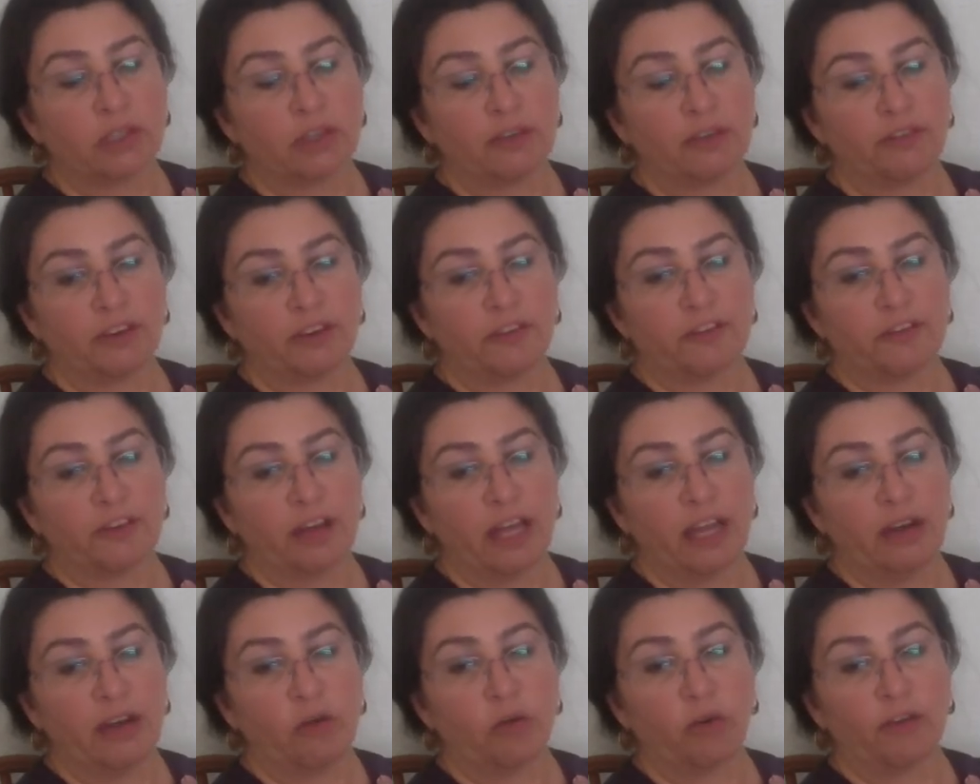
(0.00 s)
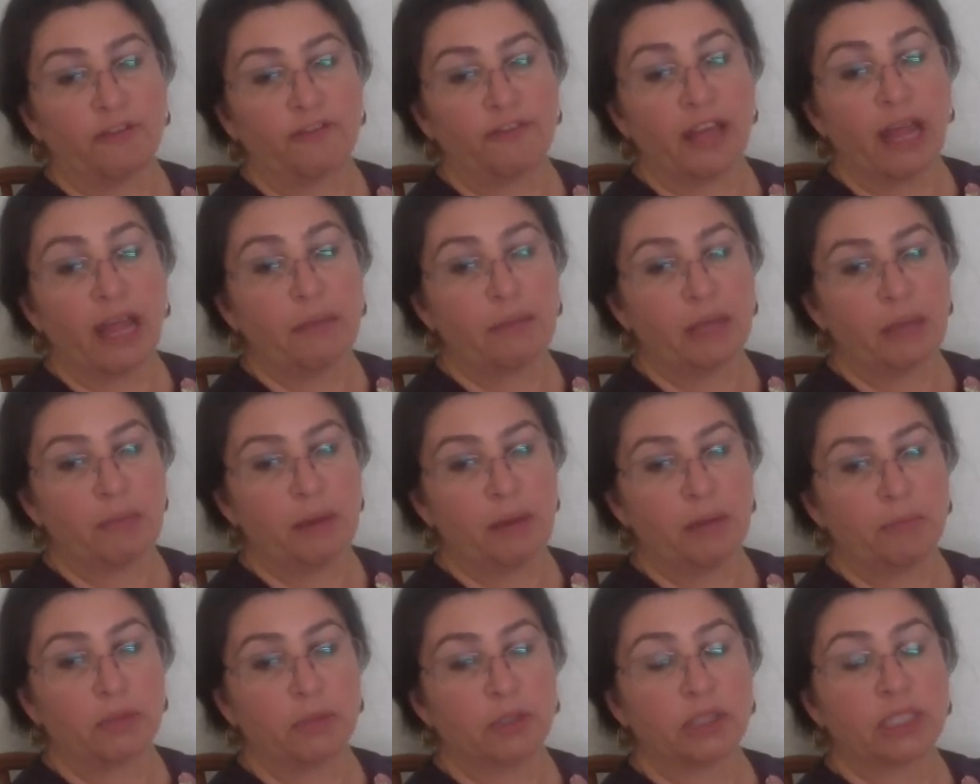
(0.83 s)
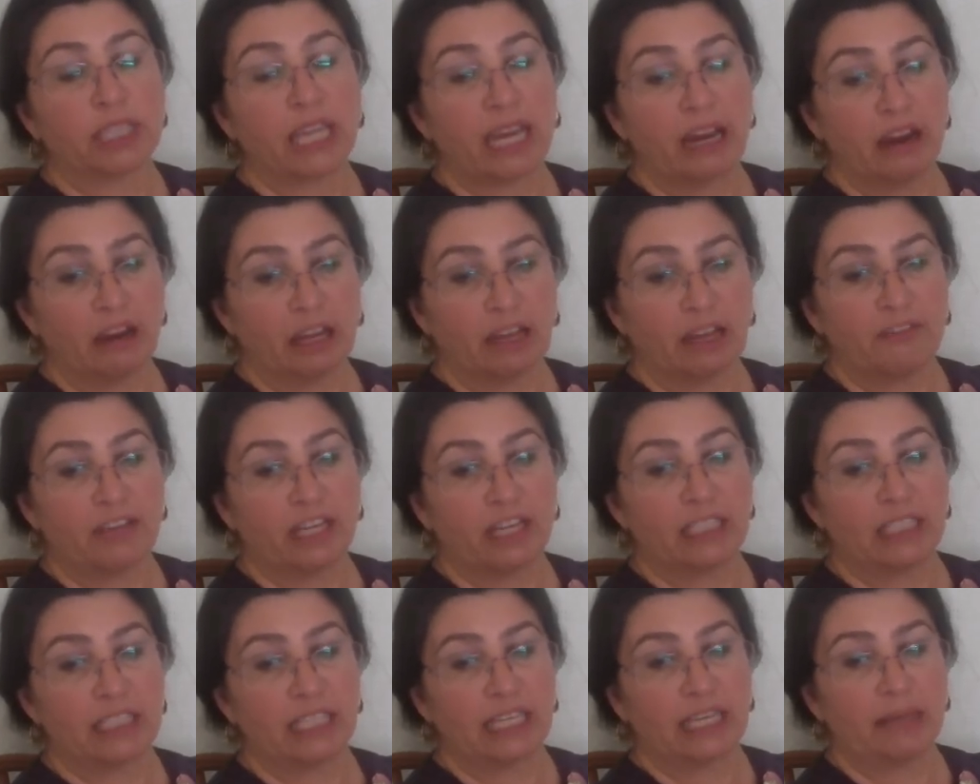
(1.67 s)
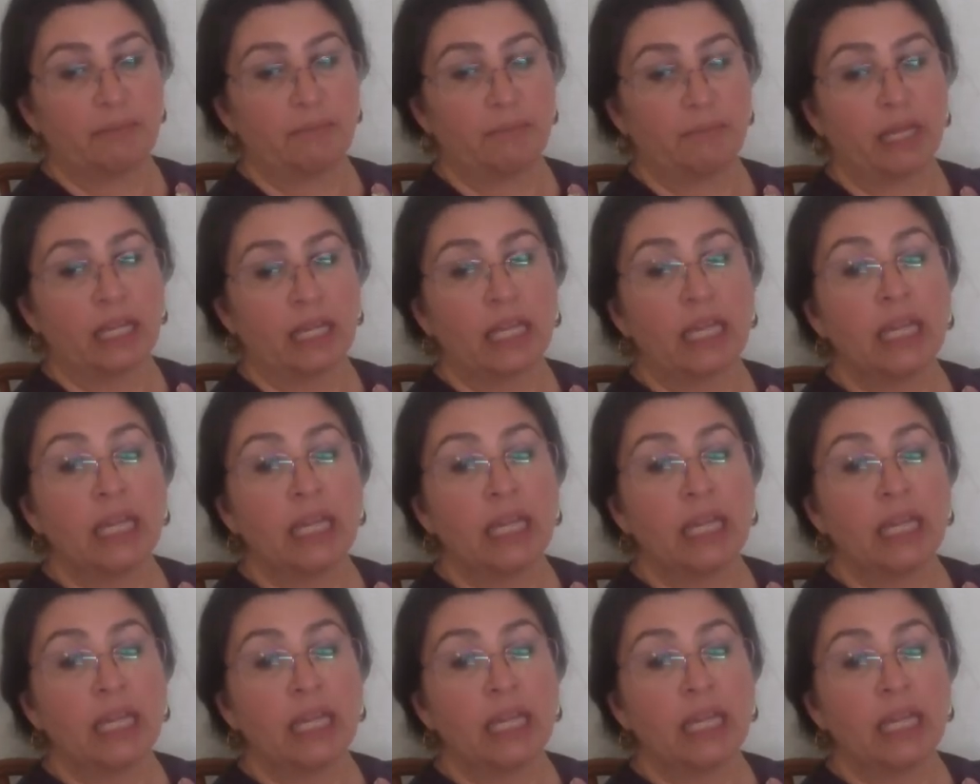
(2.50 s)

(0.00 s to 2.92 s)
of your friend or family member's caregiving team